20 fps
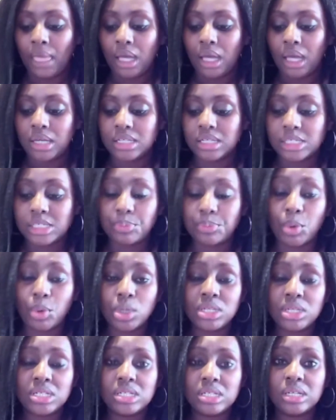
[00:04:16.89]

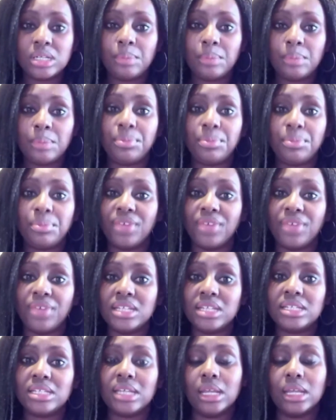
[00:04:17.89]
Respond, Prevent
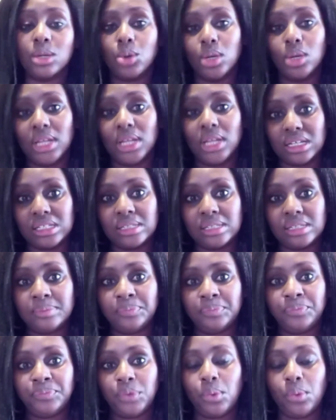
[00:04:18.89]
and Collect.
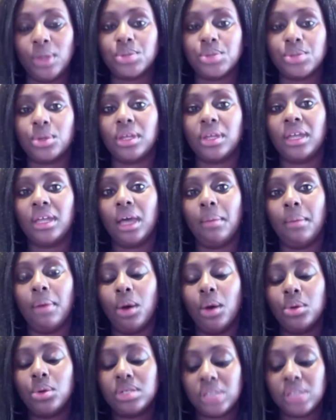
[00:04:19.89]
We're talking
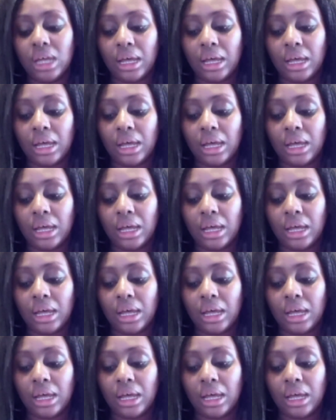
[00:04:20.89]
about